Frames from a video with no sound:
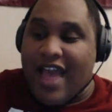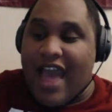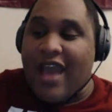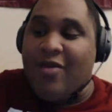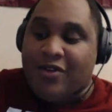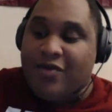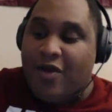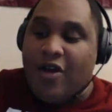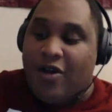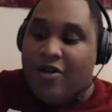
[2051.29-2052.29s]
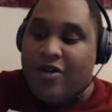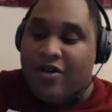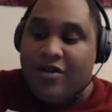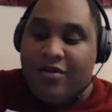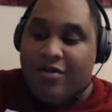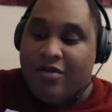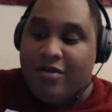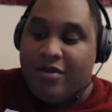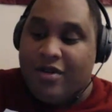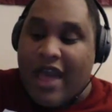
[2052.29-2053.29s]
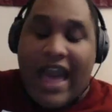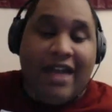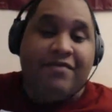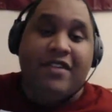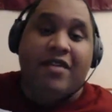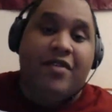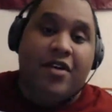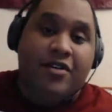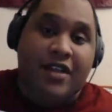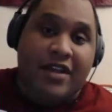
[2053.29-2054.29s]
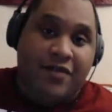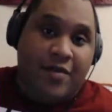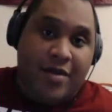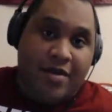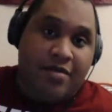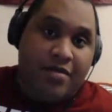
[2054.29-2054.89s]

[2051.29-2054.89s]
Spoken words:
I was wrong. I've never heard that from him.